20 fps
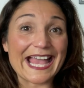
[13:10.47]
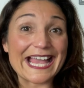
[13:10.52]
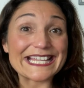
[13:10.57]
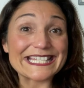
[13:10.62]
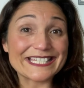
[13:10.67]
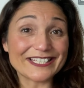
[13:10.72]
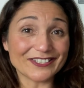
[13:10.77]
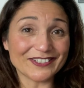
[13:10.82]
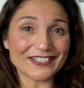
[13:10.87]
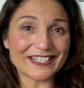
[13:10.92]

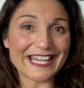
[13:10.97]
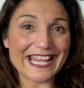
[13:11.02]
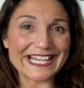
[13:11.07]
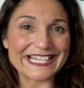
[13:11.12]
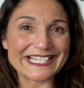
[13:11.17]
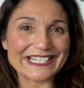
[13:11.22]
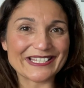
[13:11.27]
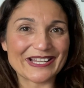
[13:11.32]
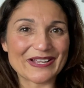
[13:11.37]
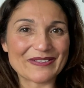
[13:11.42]
Until the
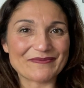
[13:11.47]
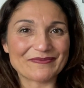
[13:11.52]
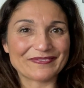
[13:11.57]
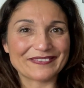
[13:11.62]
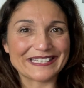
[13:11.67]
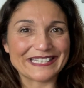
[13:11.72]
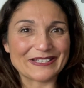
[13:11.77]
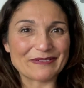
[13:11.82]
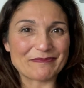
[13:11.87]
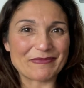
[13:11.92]
next time,
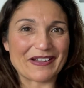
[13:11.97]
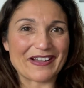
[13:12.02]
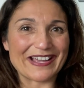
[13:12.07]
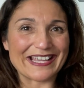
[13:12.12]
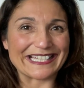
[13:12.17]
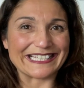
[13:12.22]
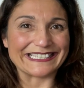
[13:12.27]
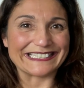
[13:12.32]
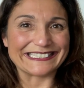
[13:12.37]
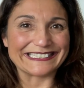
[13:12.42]
goodbye.